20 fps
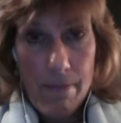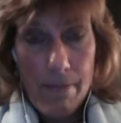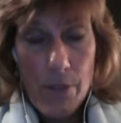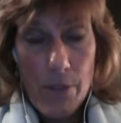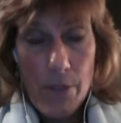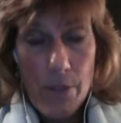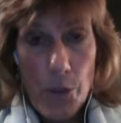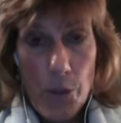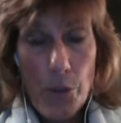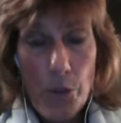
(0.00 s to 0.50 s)

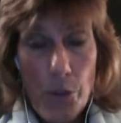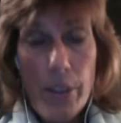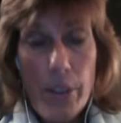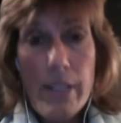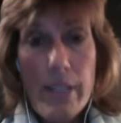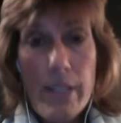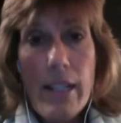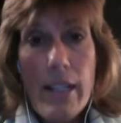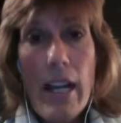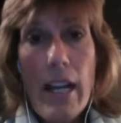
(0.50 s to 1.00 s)
Truth
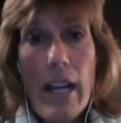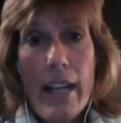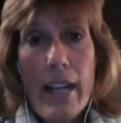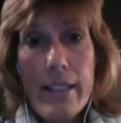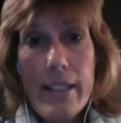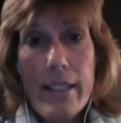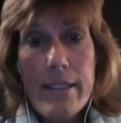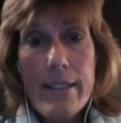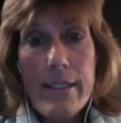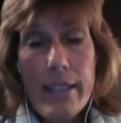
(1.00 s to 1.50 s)
is the
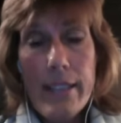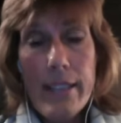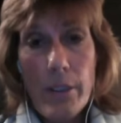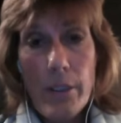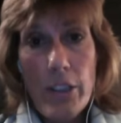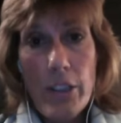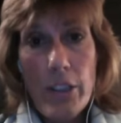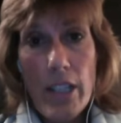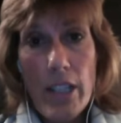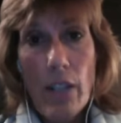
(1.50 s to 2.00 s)
highest
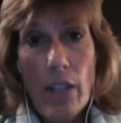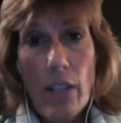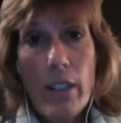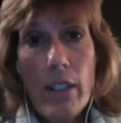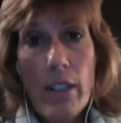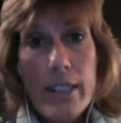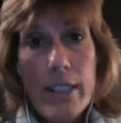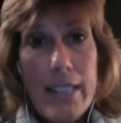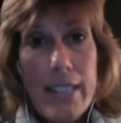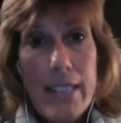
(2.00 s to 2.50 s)
language now,
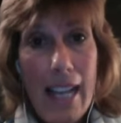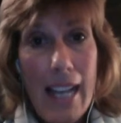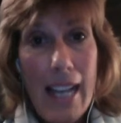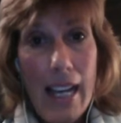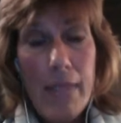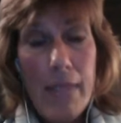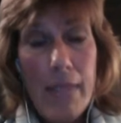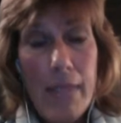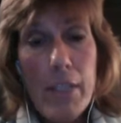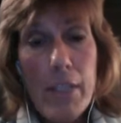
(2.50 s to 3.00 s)
and
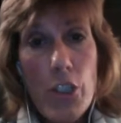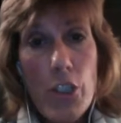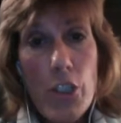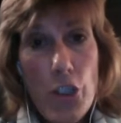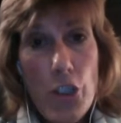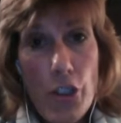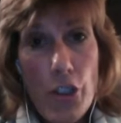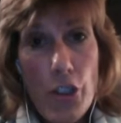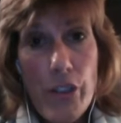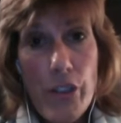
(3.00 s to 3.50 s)
time
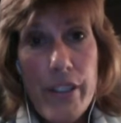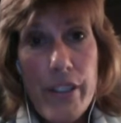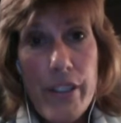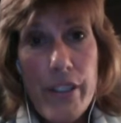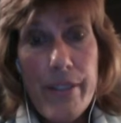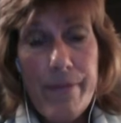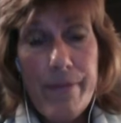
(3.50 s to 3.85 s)
ensures it.